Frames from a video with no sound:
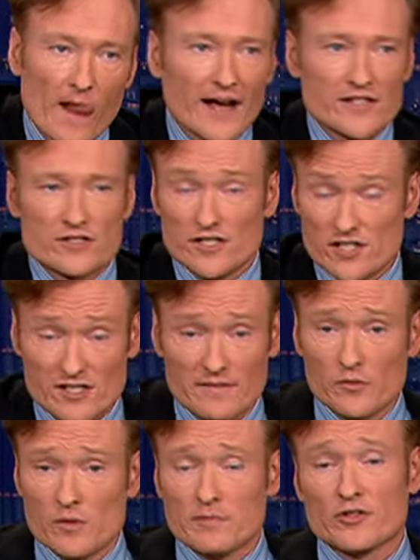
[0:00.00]
I, this is
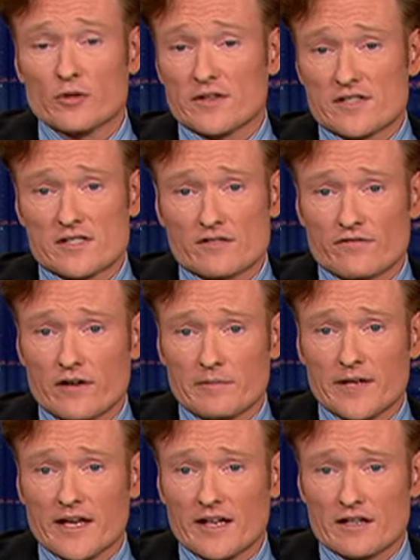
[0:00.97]
something we've been doing since the very
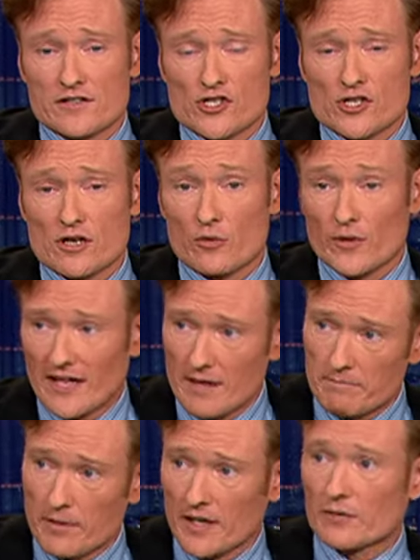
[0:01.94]
beginning of the show. We
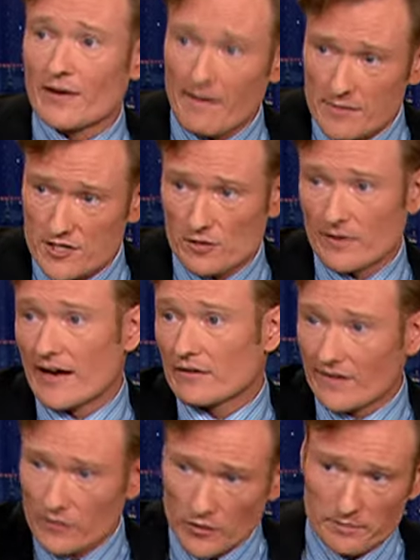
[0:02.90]
keep bunny rabbits
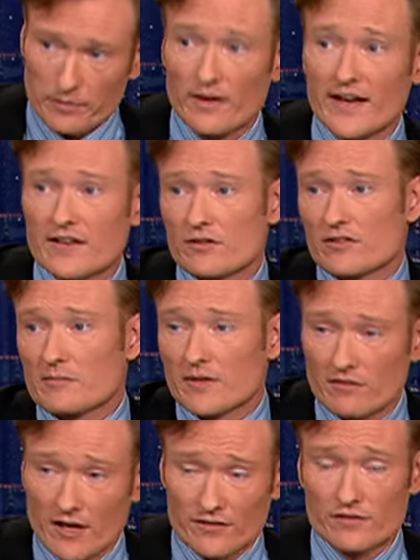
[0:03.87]
around. Everyone plays with them.
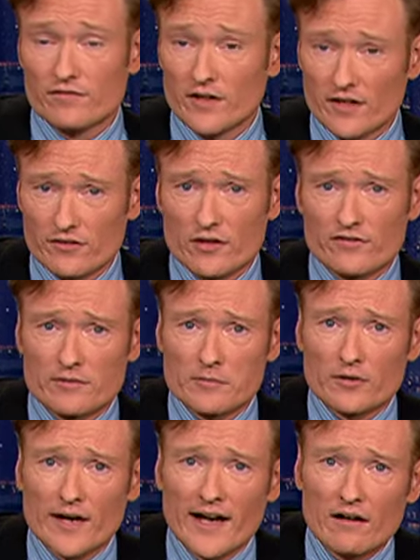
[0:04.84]
It's lots of fun. It's good for
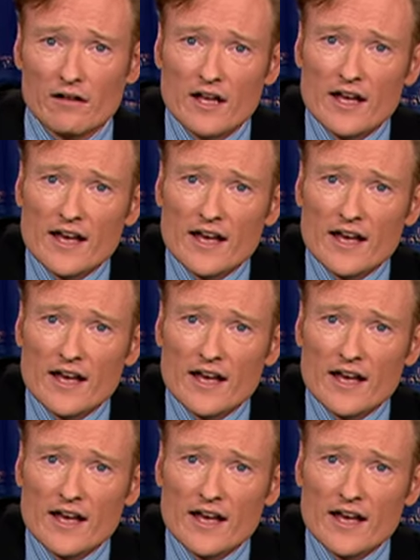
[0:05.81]
morale.